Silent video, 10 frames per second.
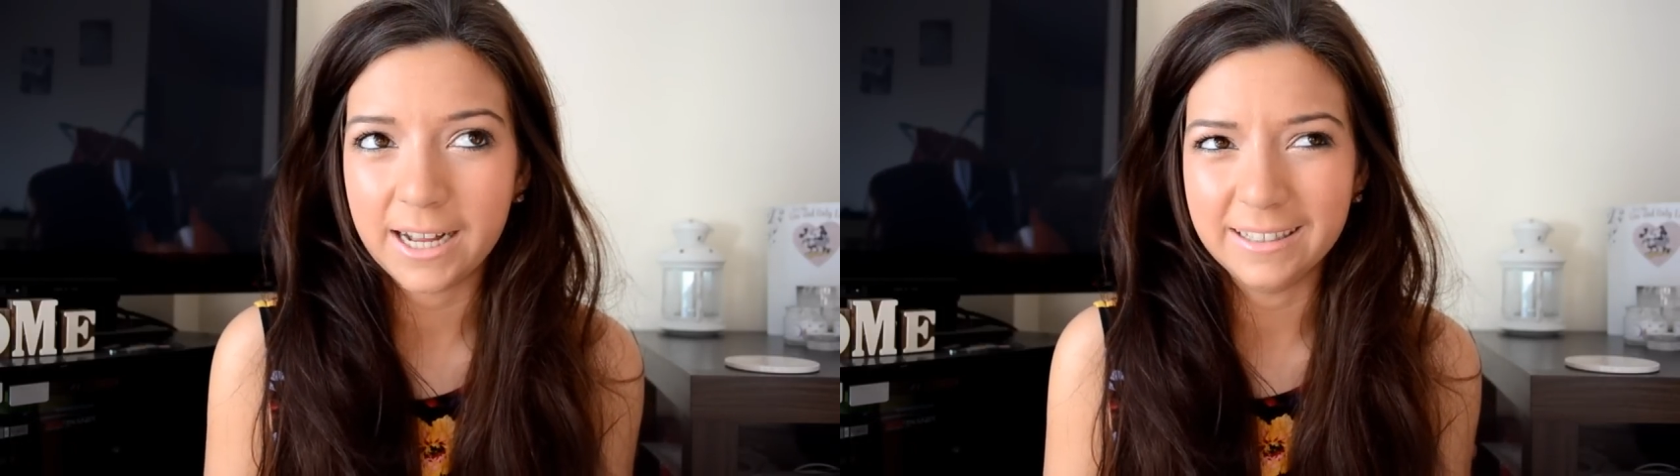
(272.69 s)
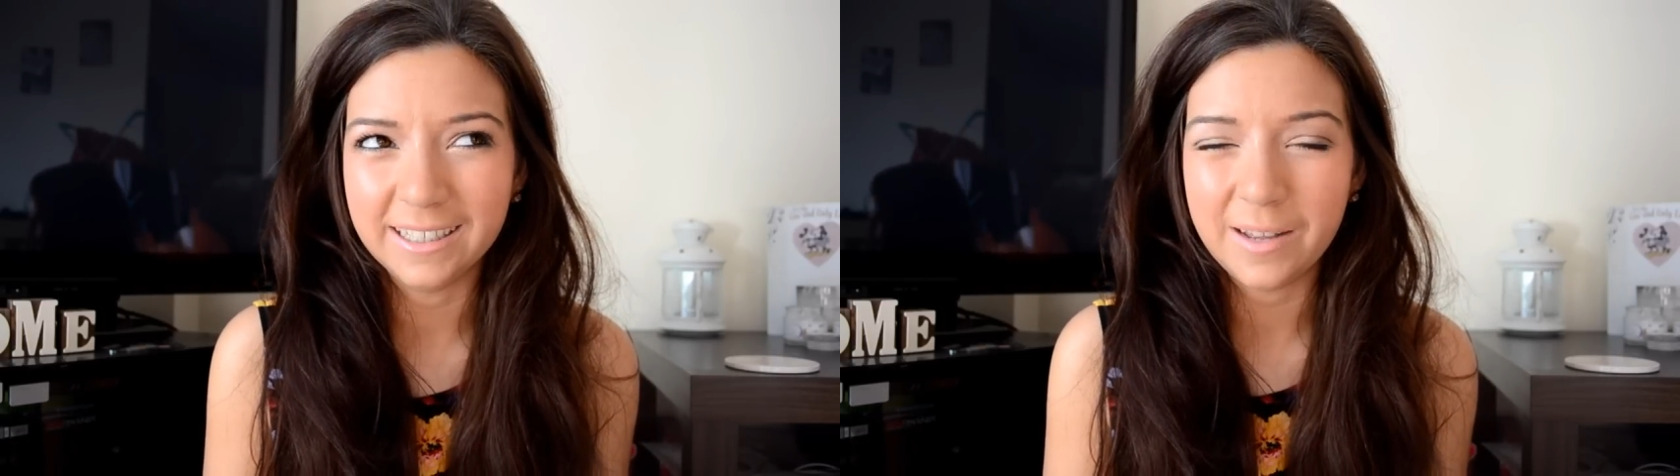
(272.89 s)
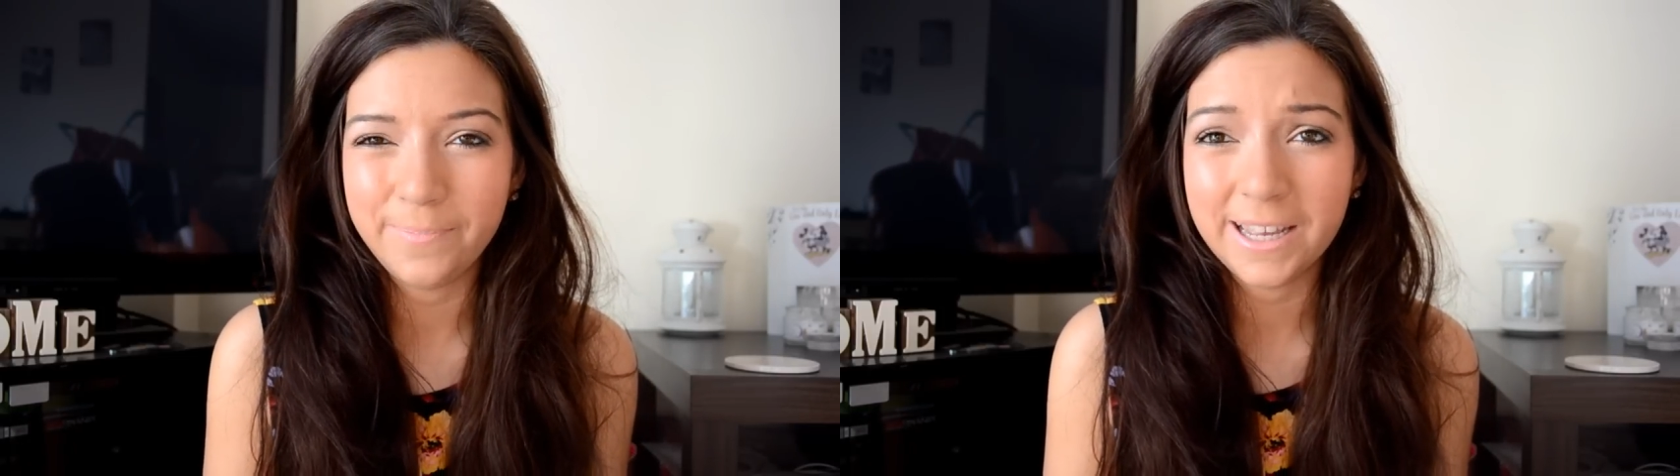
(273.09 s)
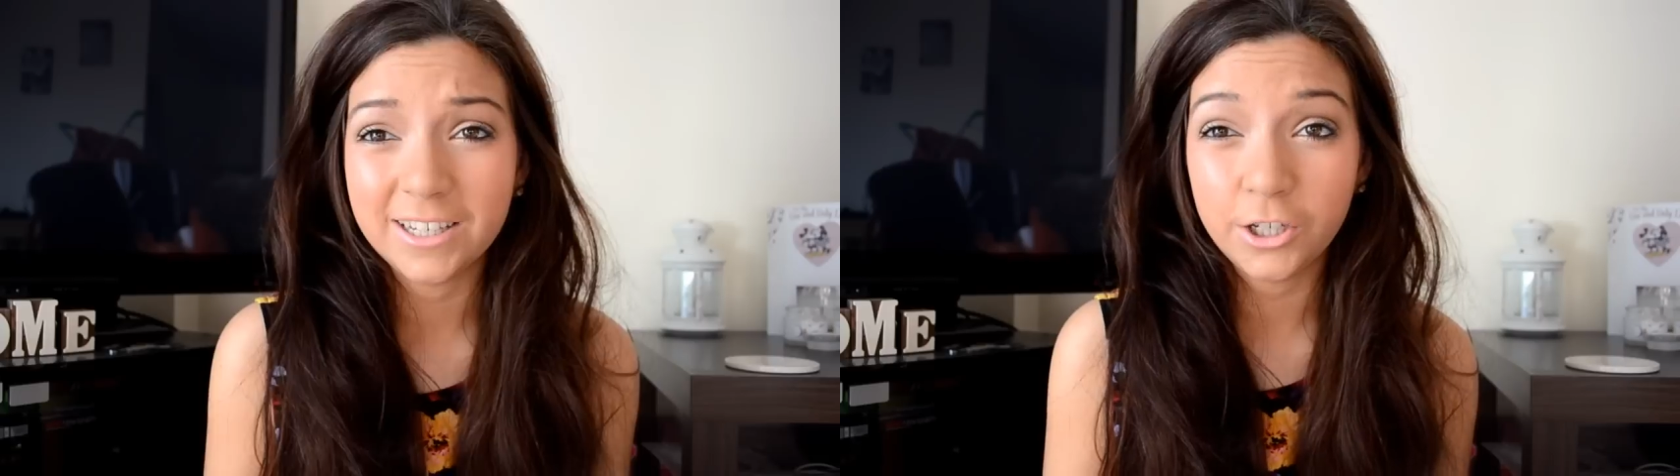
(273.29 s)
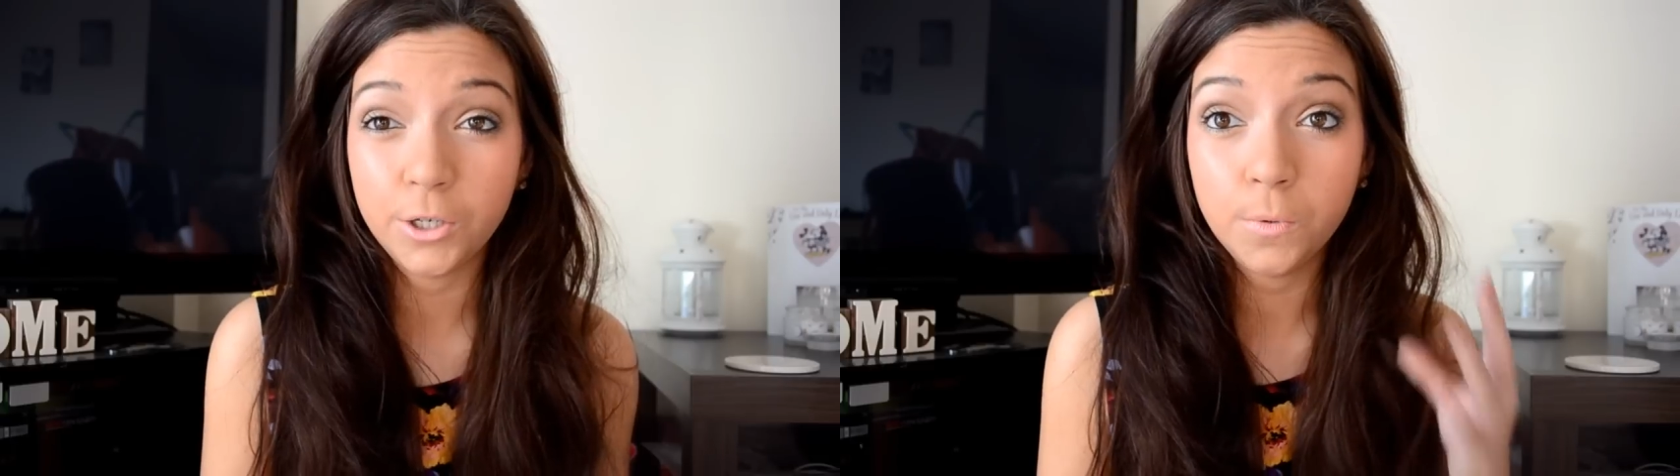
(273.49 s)
and a
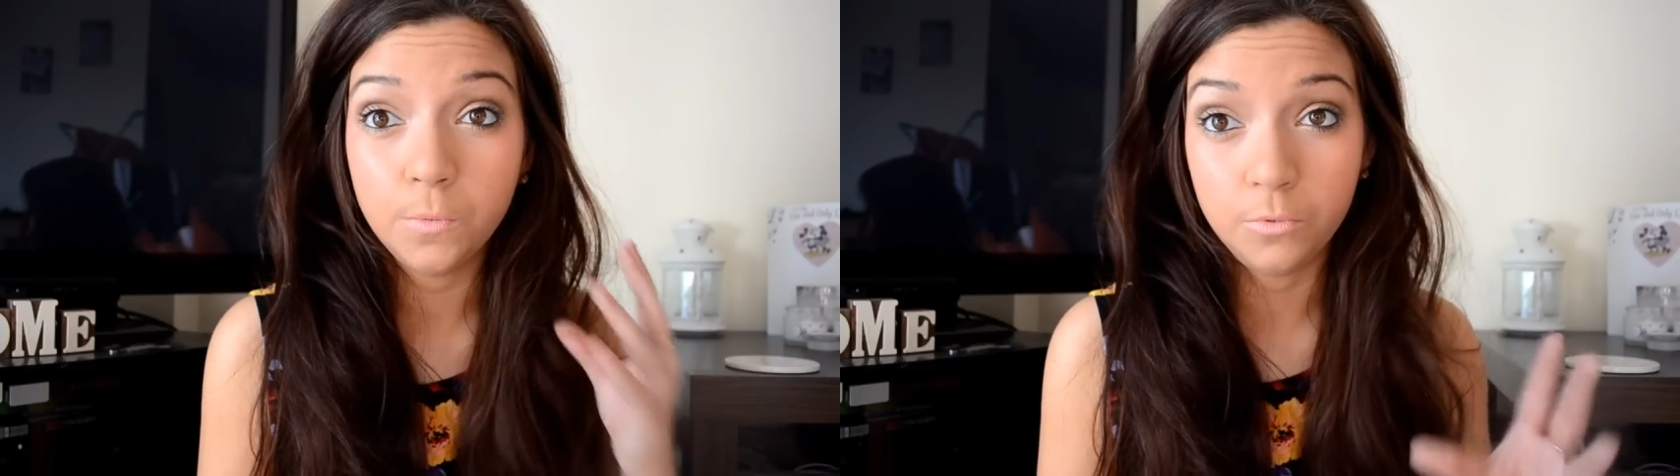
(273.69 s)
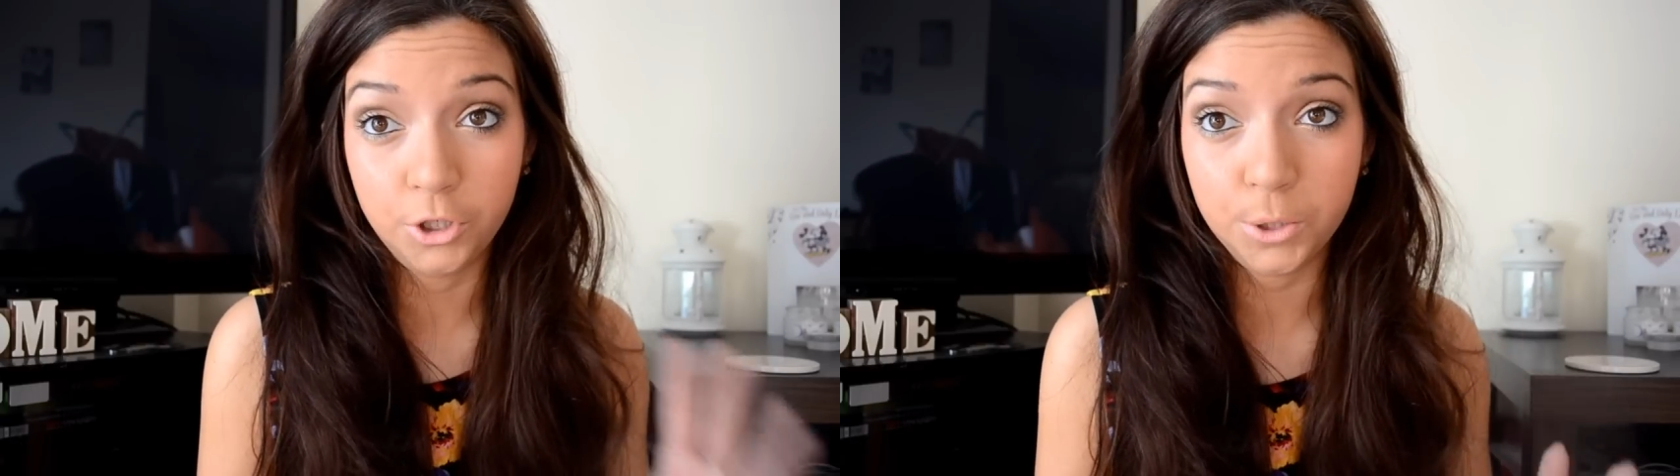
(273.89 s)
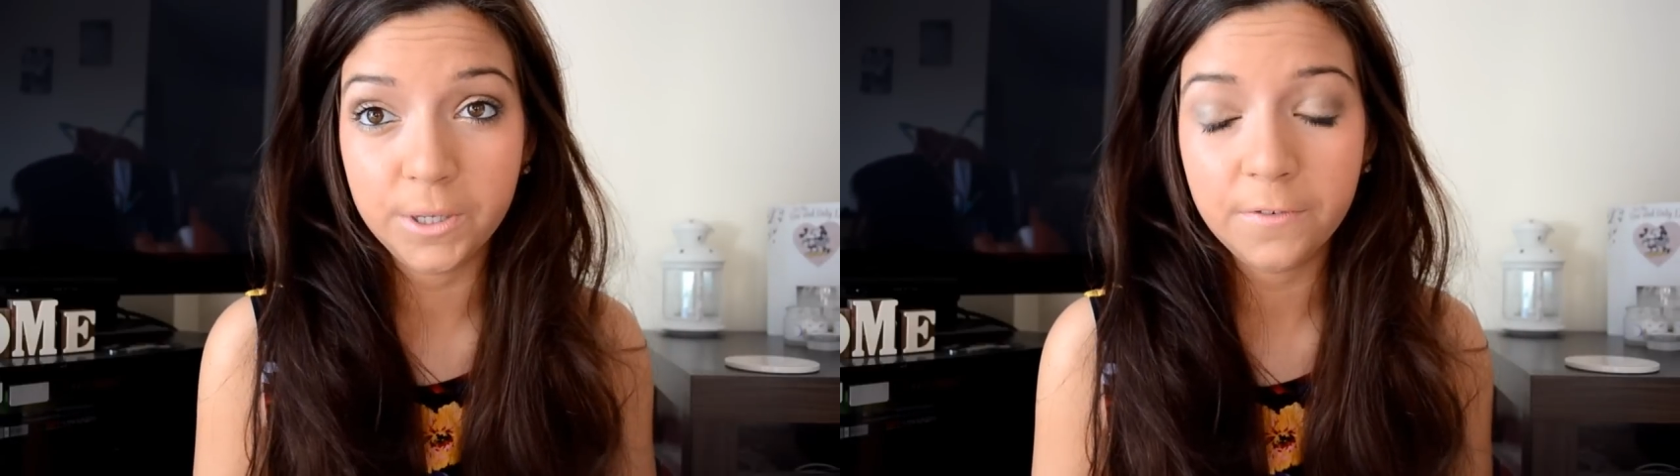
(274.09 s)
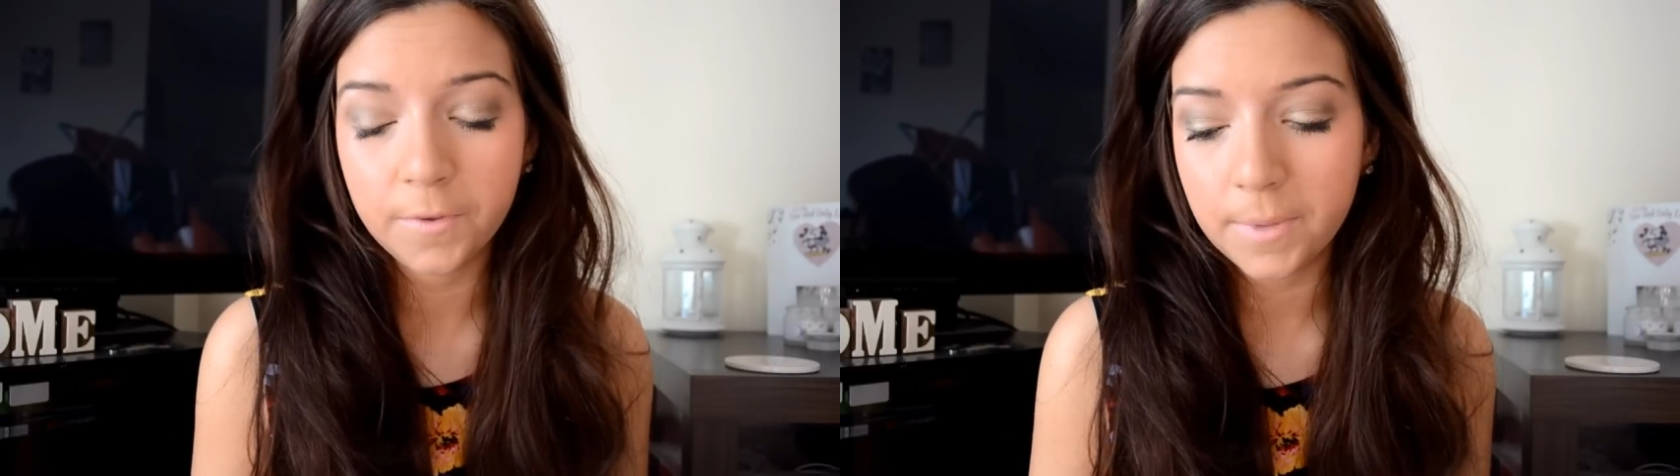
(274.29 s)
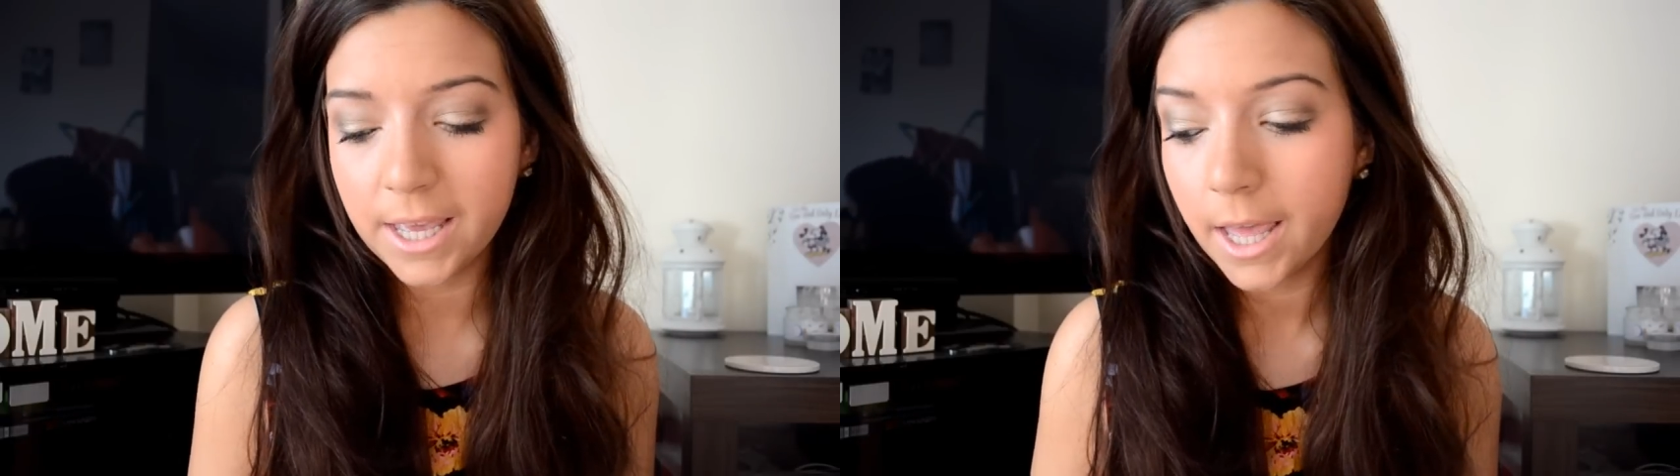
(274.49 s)
bit too dewy
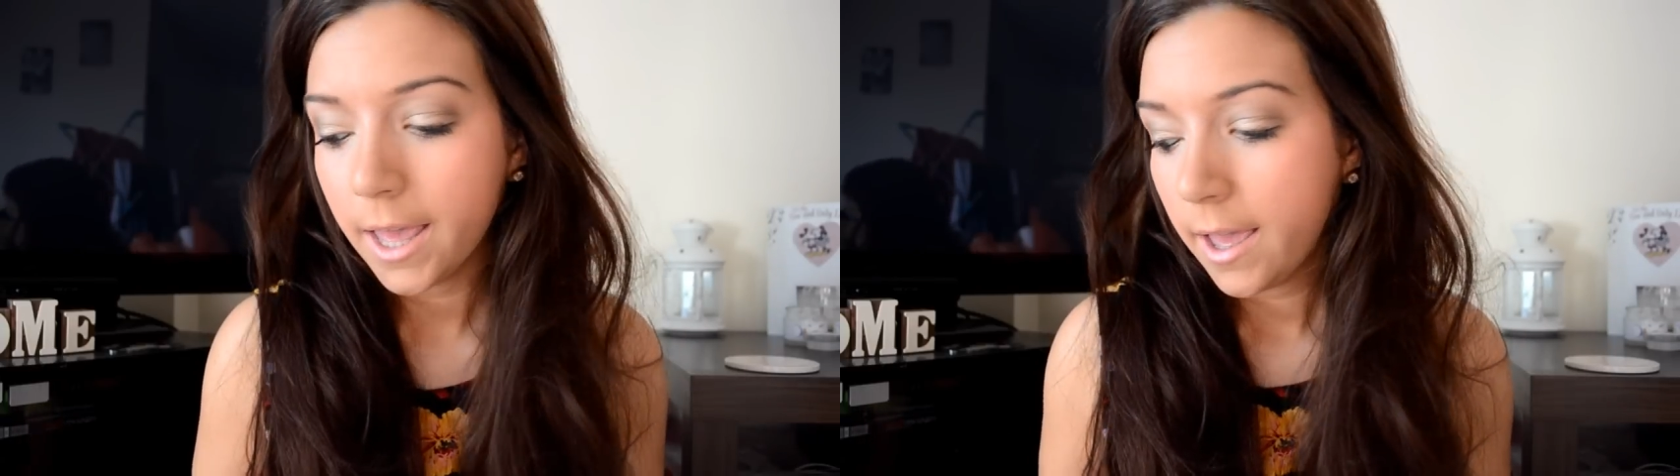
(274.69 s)
for me